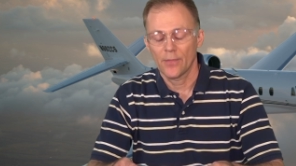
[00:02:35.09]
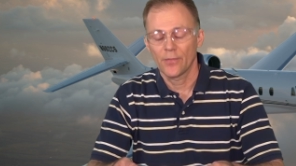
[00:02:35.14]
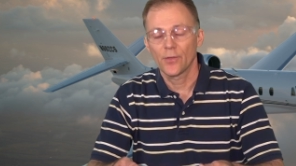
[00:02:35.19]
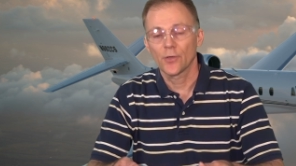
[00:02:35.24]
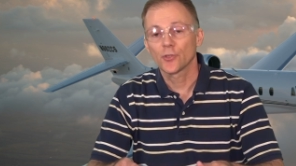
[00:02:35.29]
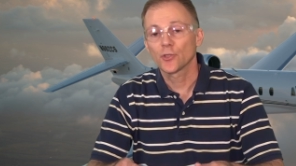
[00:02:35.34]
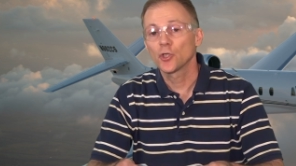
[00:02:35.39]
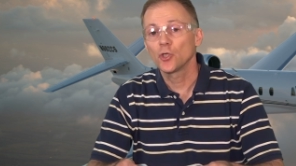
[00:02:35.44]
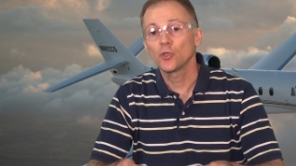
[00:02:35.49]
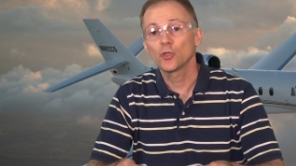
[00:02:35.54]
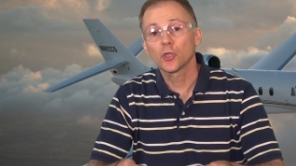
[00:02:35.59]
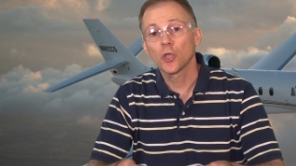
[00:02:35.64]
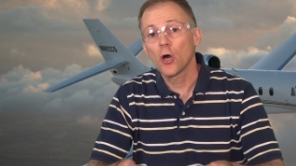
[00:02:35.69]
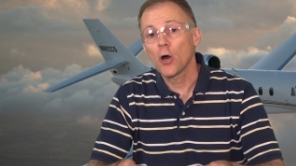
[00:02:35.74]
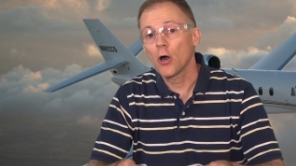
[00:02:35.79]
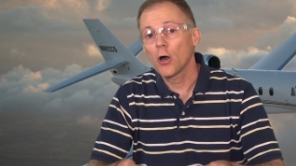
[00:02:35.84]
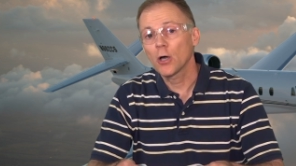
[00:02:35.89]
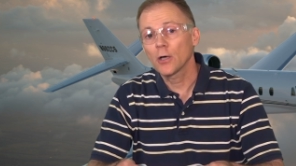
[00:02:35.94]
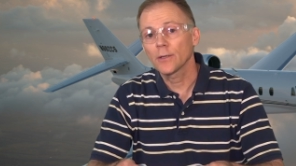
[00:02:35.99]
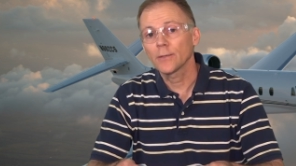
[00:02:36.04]
They're too
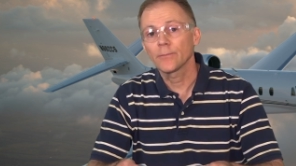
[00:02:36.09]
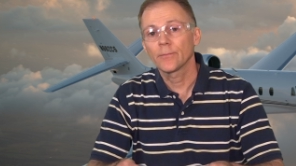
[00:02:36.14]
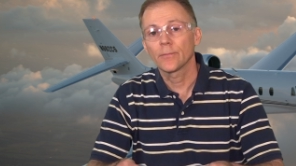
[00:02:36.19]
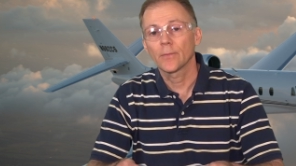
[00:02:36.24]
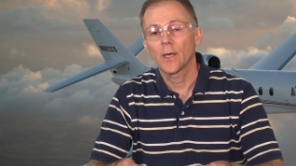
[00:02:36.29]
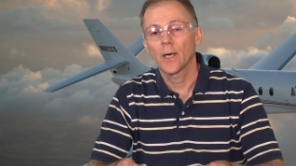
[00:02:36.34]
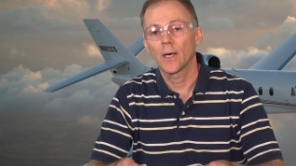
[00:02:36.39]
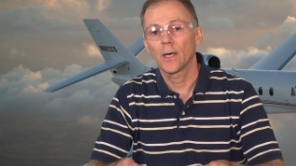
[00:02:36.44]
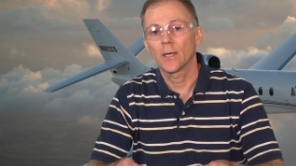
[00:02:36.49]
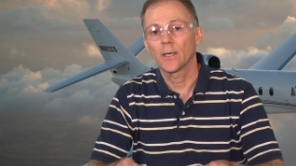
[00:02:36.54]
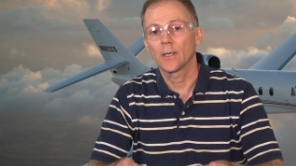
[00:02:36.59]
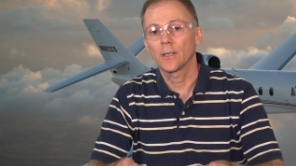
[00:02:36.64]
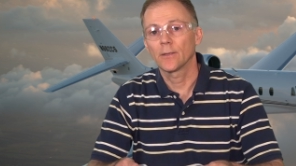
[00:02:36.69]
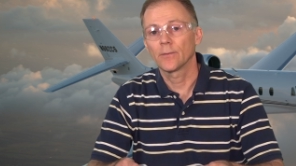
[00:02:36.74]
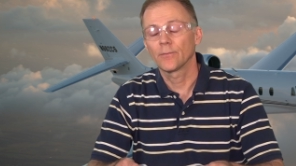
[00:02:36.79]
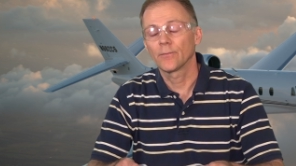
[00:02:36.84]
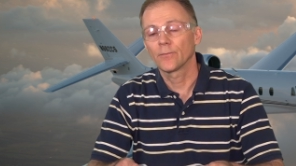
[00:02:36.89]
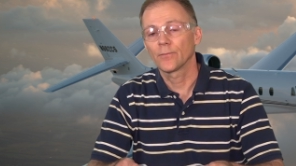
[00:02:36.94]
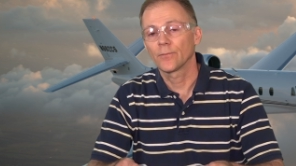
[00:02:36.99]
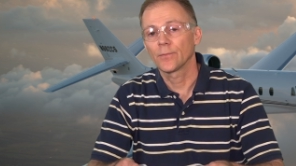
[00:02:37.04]
long
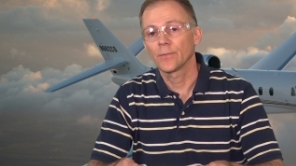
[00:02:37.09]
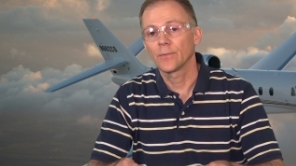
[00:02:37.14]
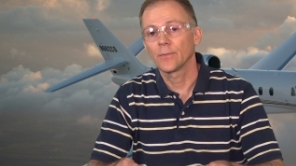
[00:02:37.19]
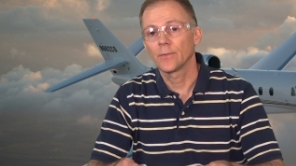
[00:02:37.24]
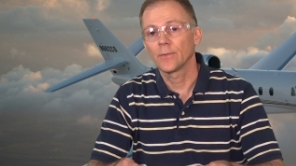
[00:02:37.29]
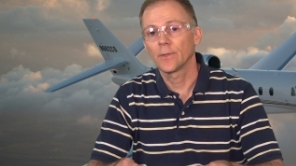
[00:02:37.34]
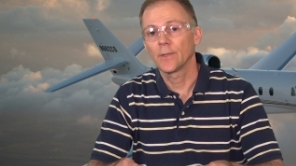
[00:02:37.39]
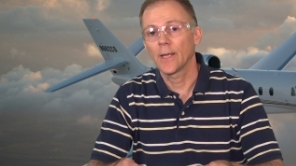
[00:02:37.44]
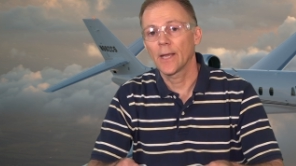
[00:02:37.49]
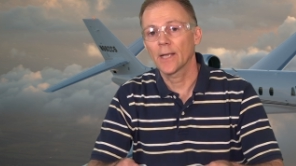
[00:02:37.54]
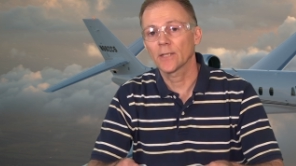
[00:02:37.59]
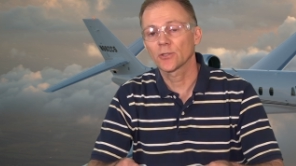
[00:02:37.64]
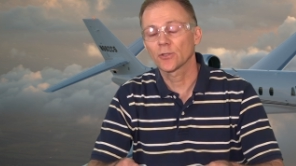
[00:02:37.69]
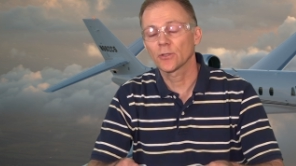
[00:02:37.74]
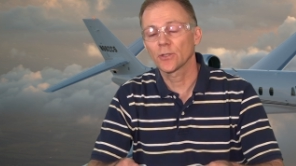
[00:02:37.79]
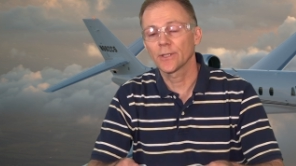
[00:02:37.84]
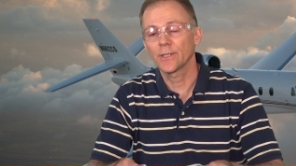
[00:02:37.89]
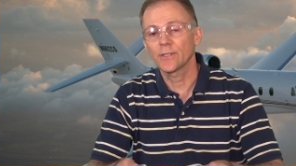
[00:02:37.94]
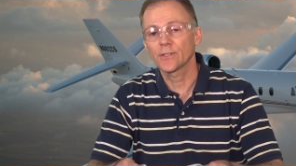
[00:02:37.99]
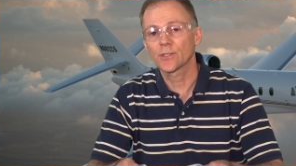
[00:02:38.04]
um,
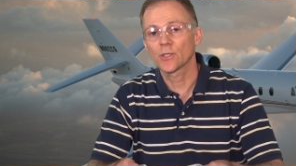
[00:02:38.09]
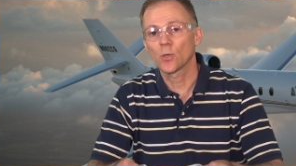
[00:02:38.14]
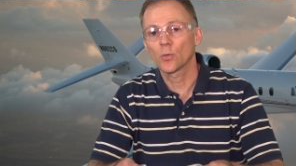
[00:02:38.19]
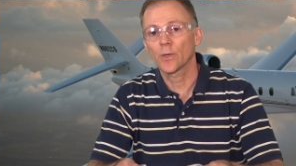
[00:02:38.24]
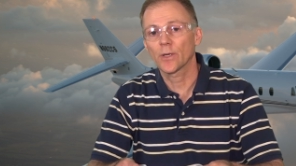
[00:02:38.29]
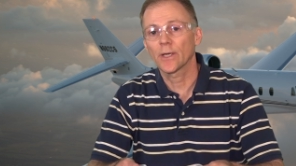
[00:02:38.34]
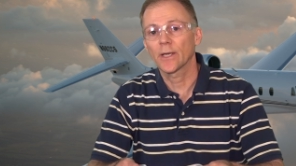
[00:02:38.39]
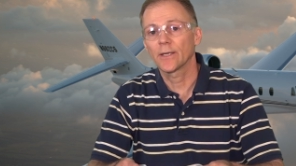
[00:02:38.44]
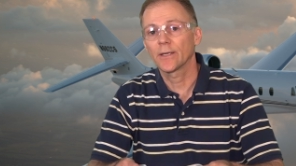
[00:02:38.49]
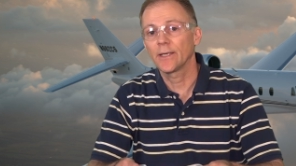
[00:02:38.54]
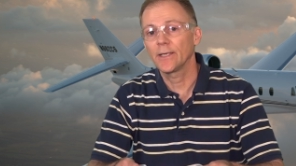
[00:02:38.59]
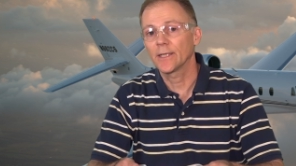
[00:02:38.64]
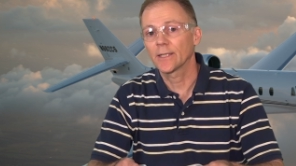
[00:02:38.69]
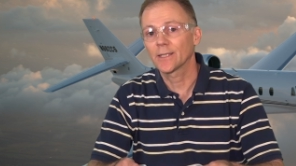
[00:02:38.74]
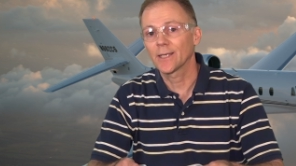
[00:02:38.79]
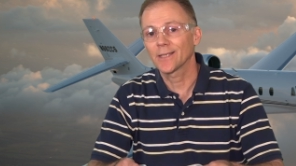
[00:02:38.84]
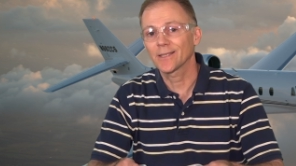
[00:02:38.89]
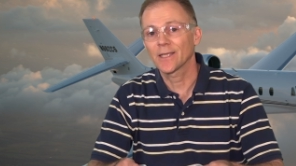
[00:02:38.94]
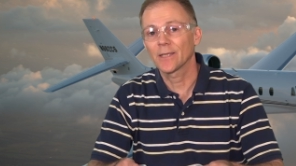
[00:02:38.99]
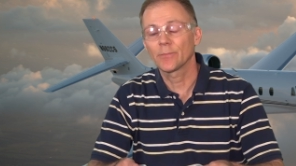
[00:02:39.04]
naturally, so we're going to need to
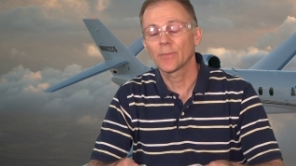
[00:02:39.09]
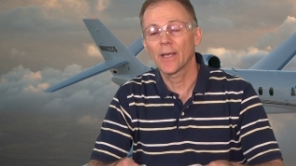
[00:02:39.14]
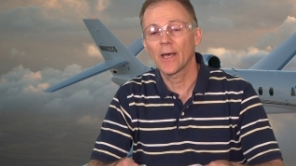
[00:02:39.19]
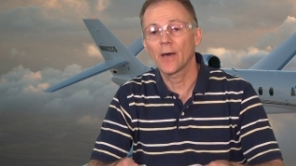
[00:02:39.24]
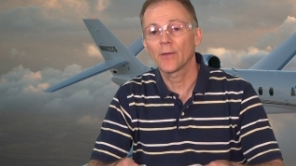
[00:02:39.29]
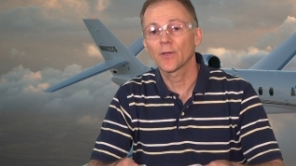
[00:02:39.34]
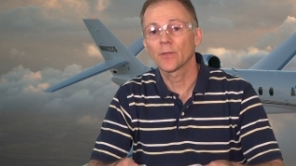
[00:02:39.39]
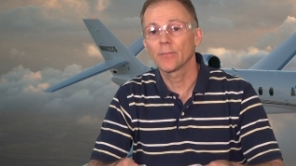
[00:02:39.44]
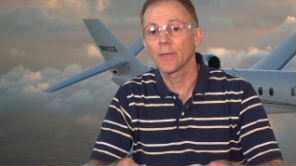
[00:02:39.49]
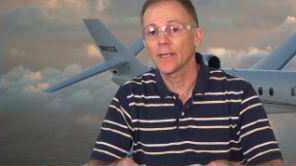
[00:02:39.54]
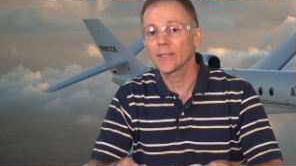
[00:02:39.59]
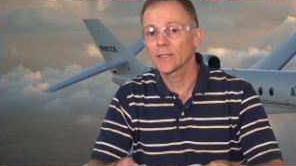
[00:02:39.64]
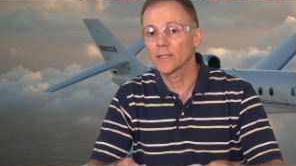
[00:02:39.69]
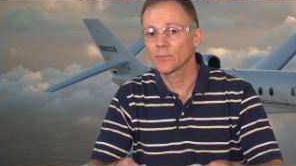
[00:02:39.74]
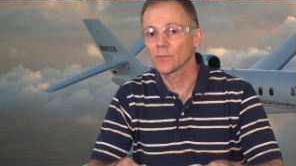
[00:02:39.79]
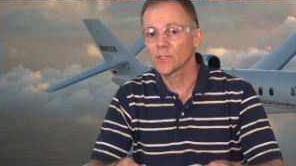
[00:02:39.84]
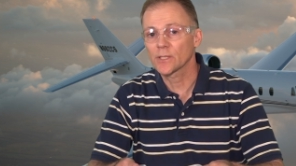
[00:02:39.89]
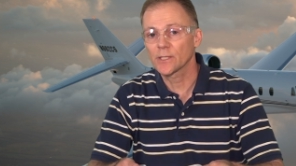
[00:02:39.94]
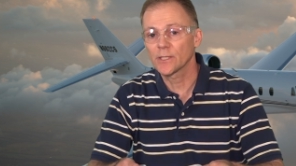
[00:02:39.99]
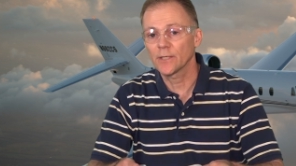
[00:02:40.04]
cut them down to make
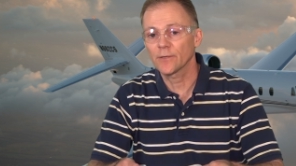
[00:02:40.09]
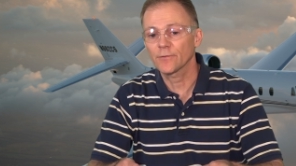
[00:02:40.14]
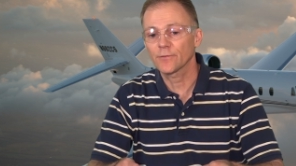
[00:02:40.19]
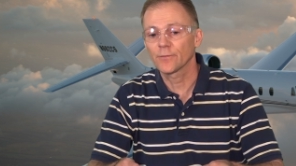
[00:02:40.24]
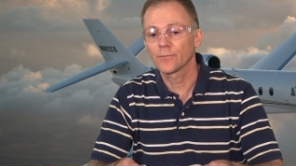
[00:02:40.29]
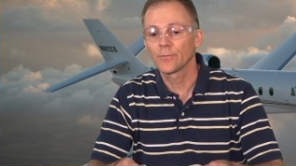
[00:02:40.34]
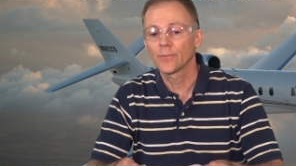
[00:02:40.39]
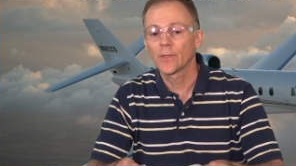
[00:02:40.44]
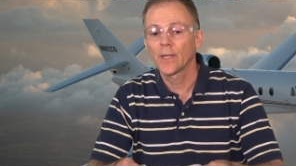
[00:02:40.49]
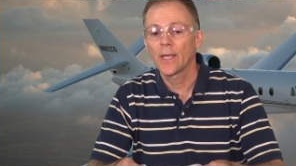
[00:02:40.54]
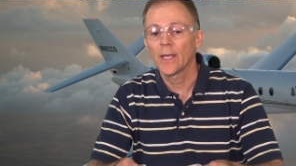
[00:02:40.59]
them stiff.